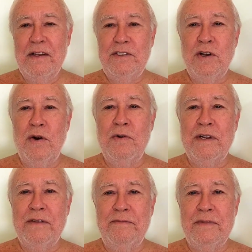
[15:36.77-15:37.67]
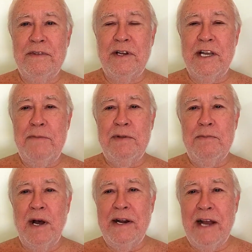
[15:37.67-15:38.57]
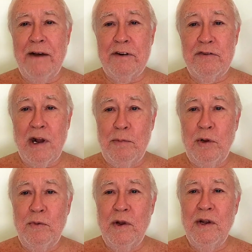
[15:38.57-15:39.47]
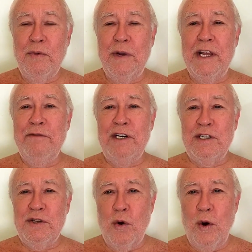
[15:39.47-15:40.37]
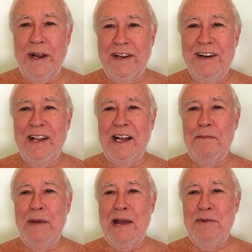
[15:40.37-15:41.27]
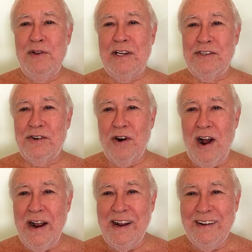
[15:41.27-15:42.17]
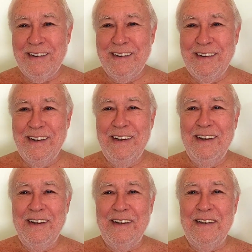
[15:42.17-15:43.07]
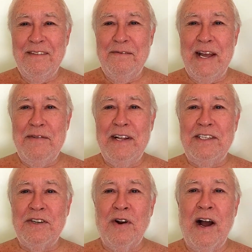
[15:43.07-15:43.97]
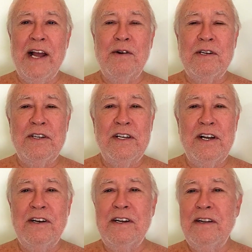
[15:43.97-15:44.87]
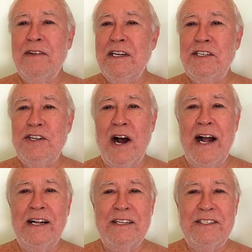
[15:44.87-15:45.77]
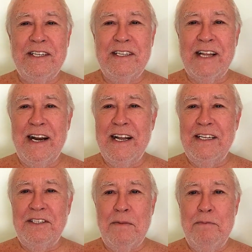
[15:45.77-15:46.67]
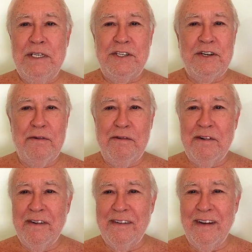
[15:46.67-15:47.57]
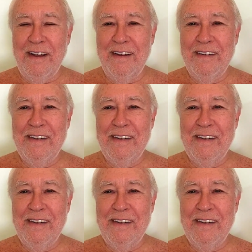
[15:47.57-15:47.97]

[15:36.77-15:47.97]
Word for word: So to keep the mind out of trouble, we give it a toy. You know, like a baby that's crying. Baby that's crying or a young child is getting in some mischief. Huh?